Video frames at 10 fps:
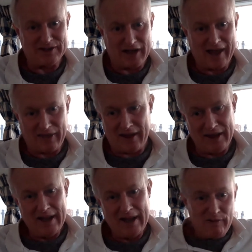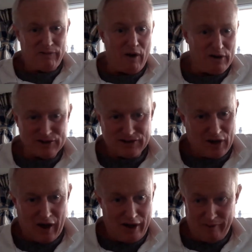like the forests
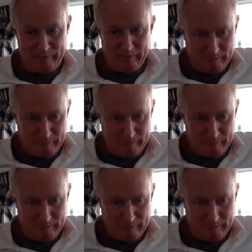are